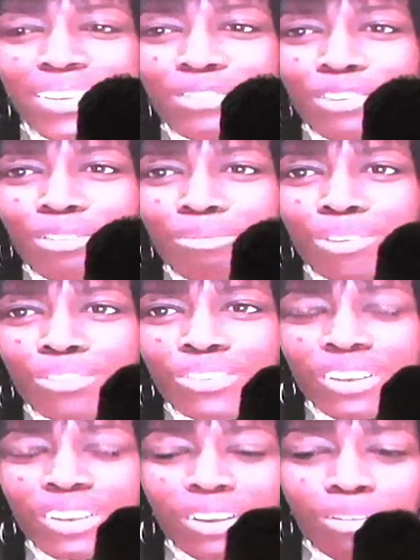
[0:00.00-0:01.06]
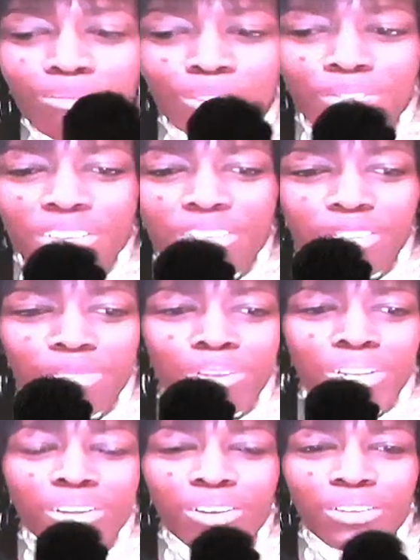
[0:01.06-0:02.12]
Thank you very much, and I hope the rest of the
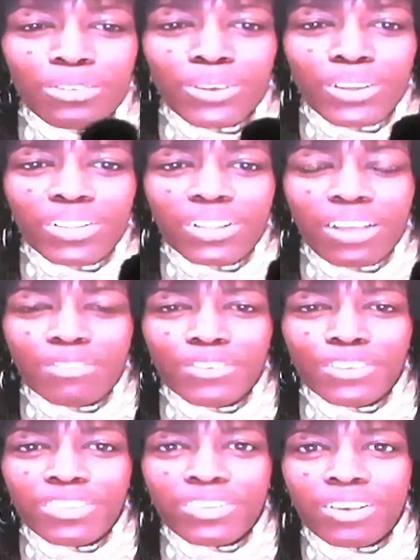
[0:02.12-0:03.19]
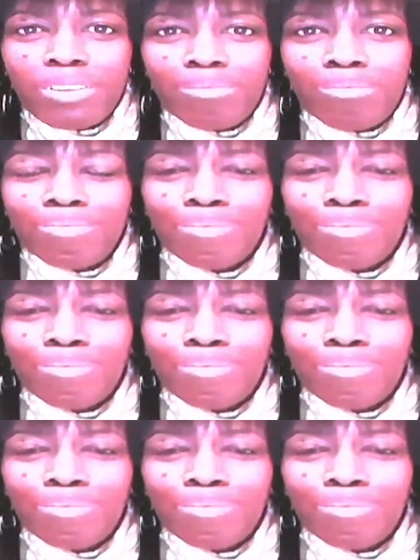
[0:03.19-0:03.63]
meeting goes well. Have a great time.